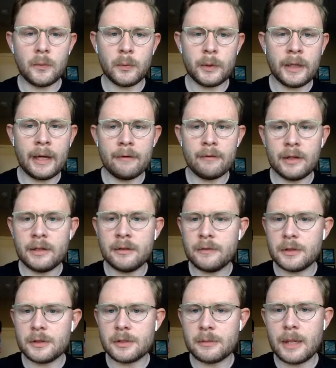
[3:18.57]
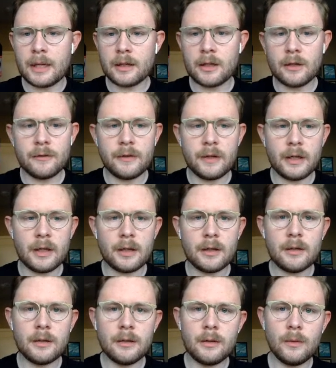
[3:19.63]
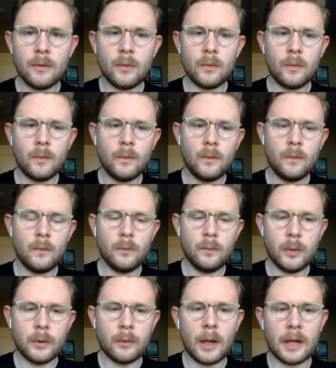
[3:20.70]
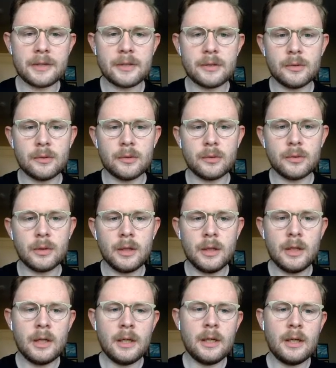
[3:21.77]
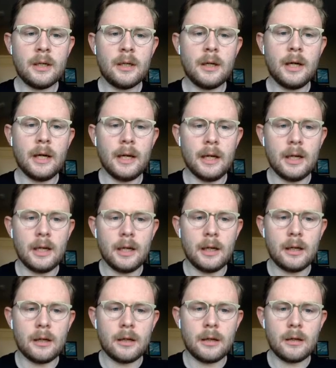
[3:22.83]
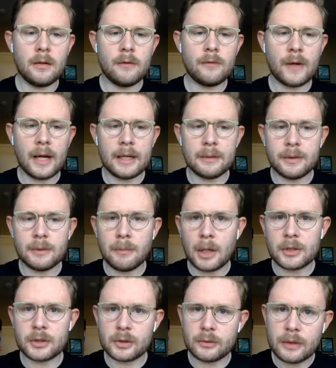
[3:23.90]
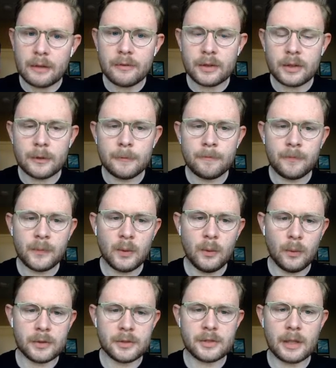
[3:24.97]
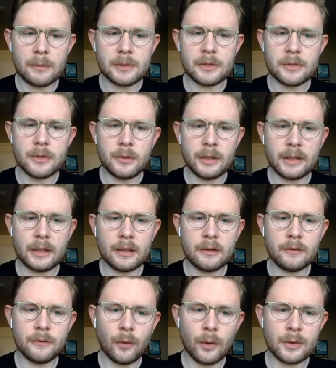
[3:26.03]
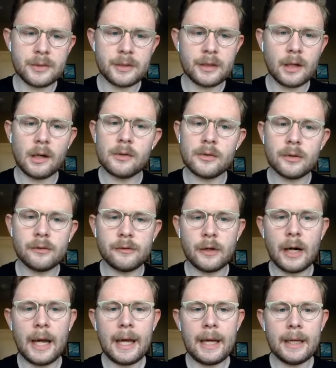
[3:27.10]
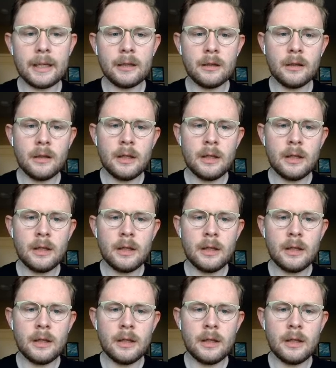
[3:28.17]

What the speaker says: We have our inverse demand curve here. We want to find the marginal revenue. We're substituting in 1400 for A,